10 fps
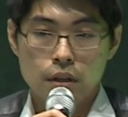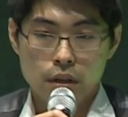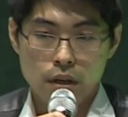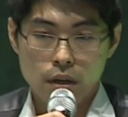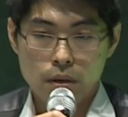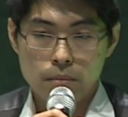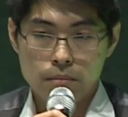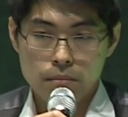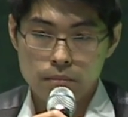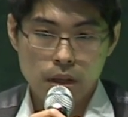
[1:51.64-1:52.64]

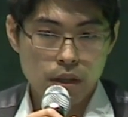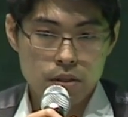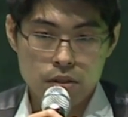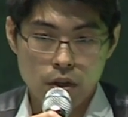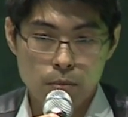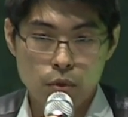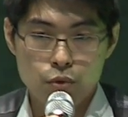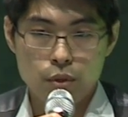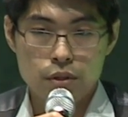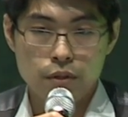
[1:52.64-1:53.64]
I guess our
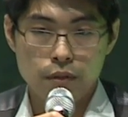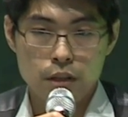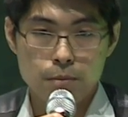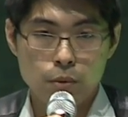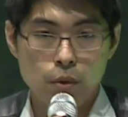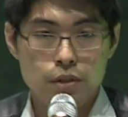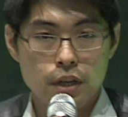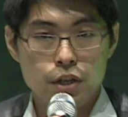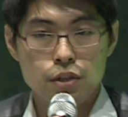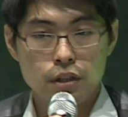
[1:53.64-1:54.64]
most recent investment was
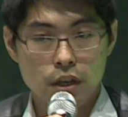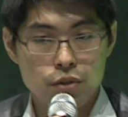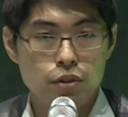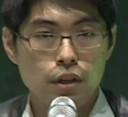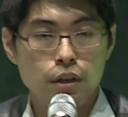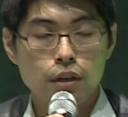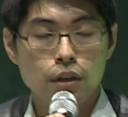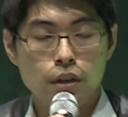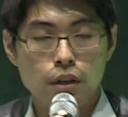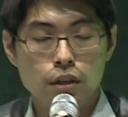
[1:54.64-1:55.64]
actually yesterday
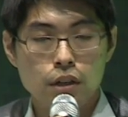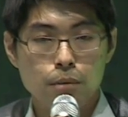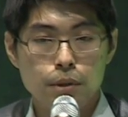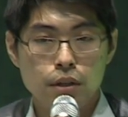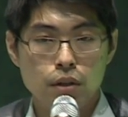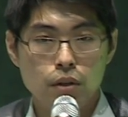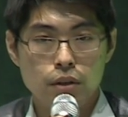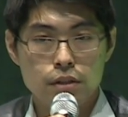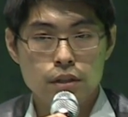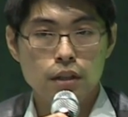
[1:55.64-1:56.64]
in a company called
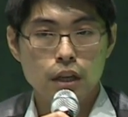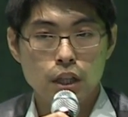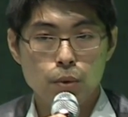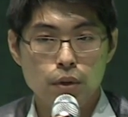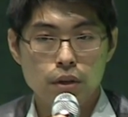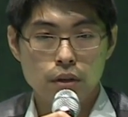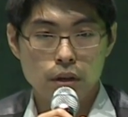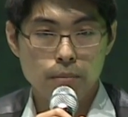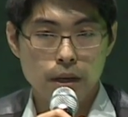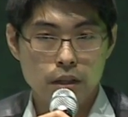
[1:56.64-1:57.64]
Send Anywhere
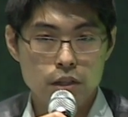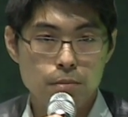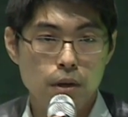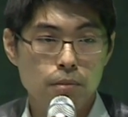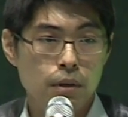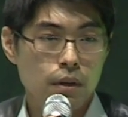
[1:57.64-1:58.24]
by Eastmob.